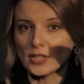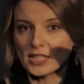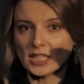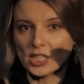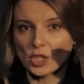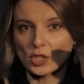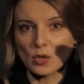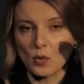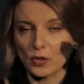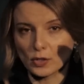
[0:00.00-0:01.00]

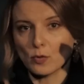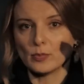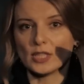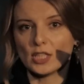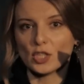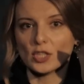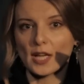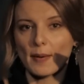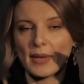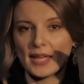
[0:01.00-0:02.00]
the top decisions
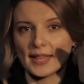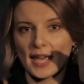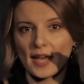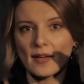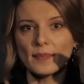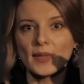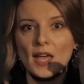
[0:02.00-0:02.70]
are made there,